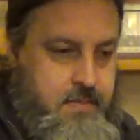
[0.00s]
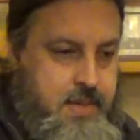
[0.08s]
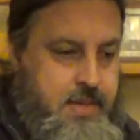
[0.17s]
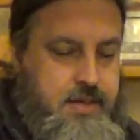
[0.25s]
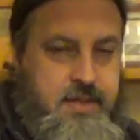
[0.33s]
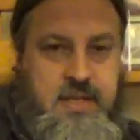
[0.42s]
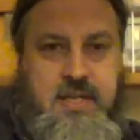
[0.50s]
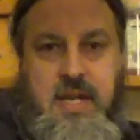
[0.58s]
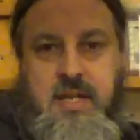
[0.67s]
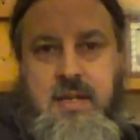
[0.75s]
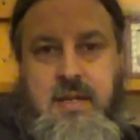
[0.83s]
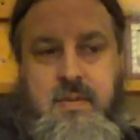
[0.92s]
because it,
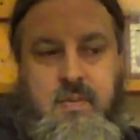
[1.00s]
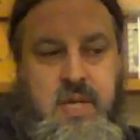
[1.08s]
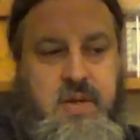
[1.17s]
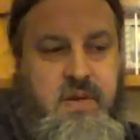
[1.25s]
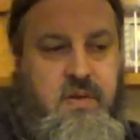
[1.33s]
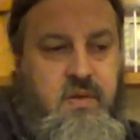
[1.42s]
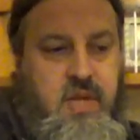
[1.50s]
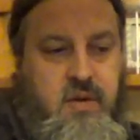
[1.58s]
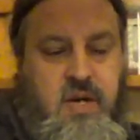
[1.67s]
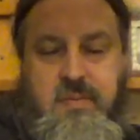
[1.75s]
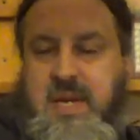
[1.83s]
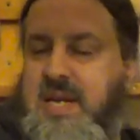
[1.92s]
it, you know, they
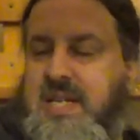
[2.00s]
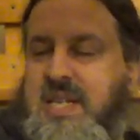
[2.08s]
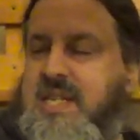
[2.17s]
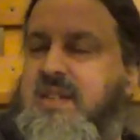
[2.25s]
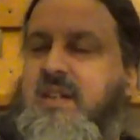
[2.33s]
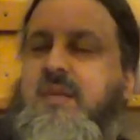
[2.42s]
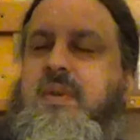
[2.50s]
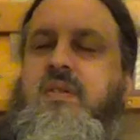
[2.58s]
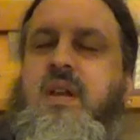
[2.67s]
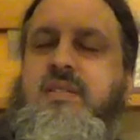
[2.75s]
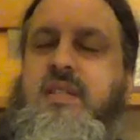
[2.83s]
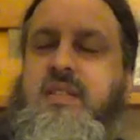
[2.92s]
don't necessarily come
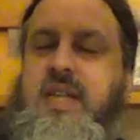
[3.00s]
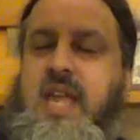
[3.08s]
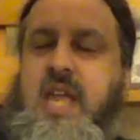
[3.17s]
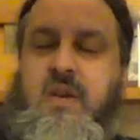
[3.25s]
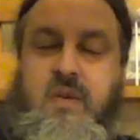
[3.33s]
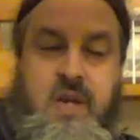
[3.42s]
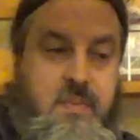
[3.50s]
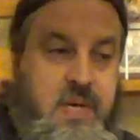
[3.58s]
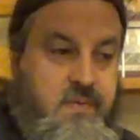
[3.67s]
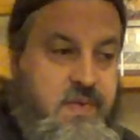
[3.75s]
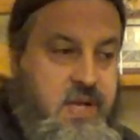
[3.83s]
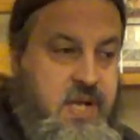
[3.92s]
across as angry,
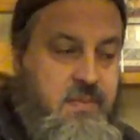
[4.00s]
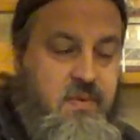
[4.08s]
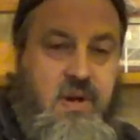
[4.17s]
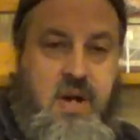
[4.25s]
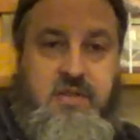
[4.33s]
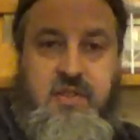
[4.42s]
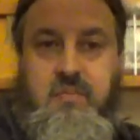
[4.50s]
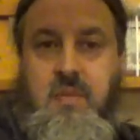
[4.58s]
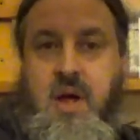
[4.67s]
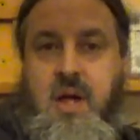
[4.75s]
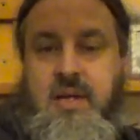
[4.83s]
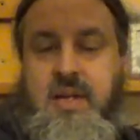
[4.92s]
but if they come across as
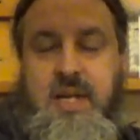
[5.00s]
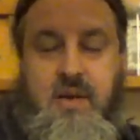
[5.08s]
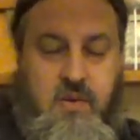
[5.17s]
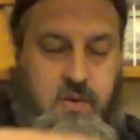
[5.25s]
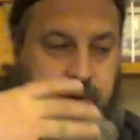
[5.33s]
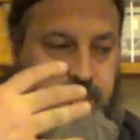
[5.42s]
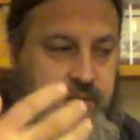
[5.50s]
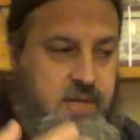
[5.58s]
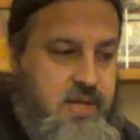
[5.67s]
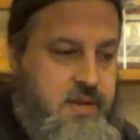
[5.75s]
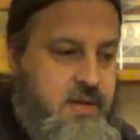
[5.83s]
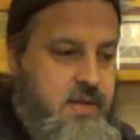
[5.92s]
mocking or as
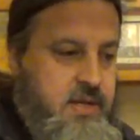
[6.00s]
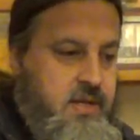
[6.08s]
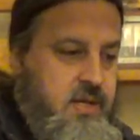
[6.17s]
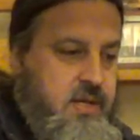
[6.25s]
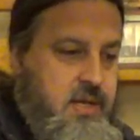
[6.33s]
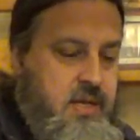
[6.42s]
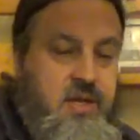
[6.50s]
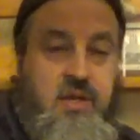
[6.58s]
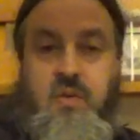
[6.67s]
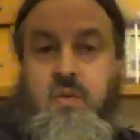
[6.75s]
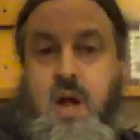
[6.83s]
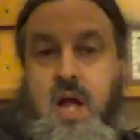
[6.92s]
uh, uh,
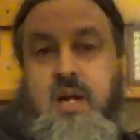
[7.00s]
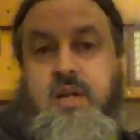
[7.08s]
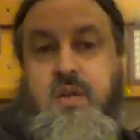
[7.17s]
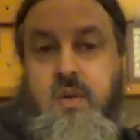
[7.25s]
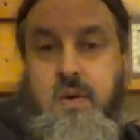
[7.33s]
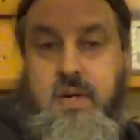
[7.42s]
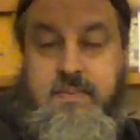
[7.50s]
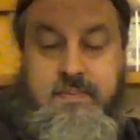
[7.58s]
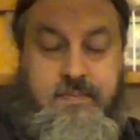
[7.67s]
derogatory,